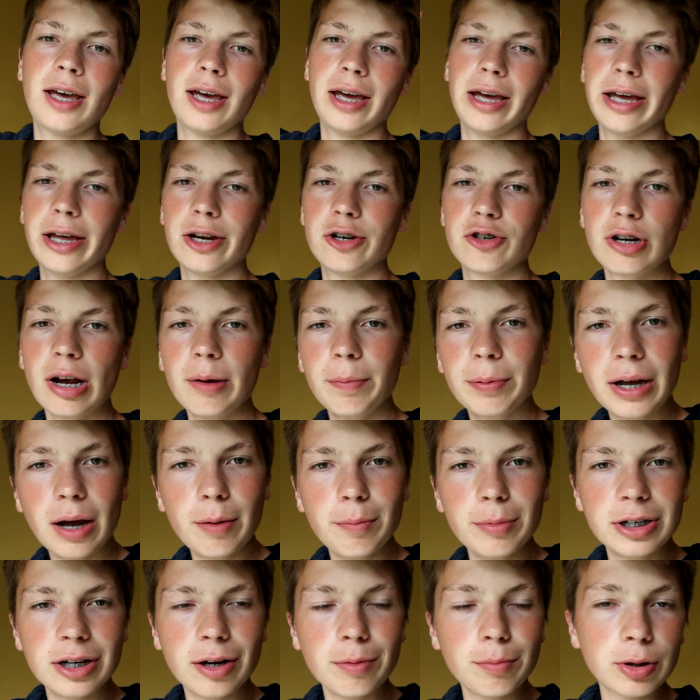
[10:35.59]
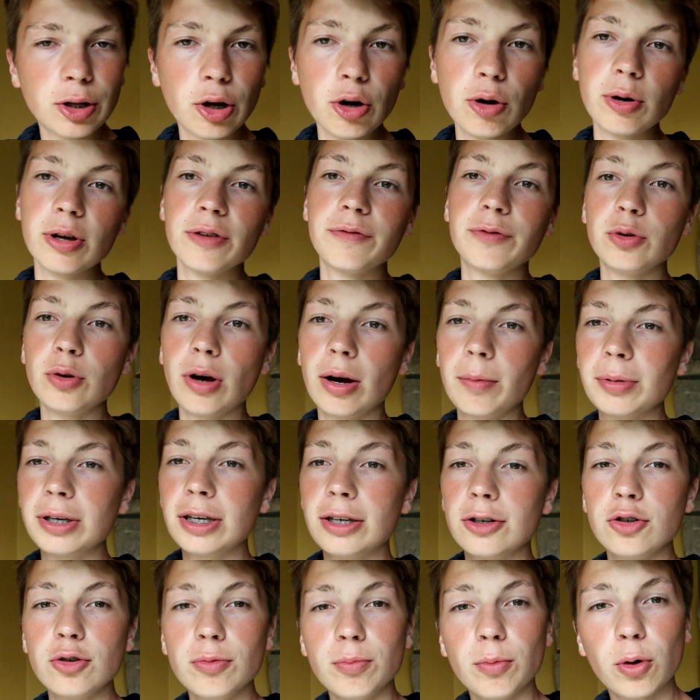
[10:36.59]
And drop a comment down below if you want me
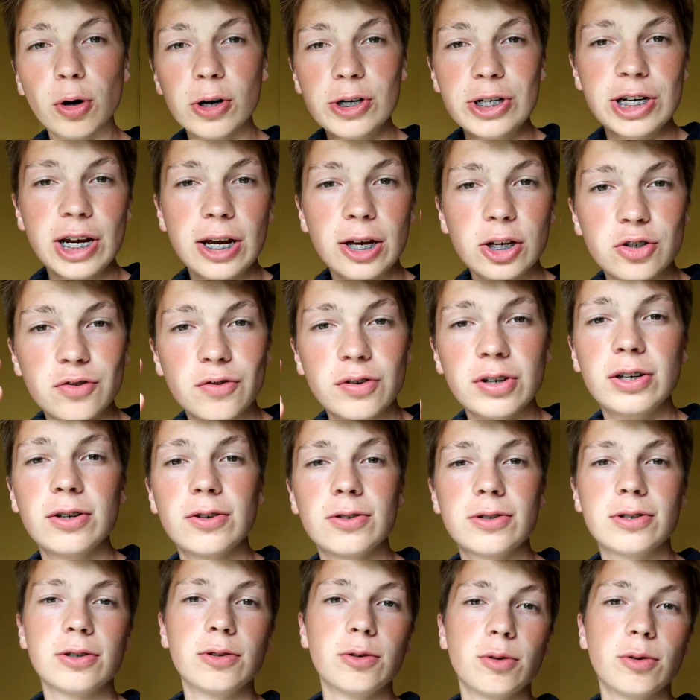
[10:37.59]
to do more challenge videos,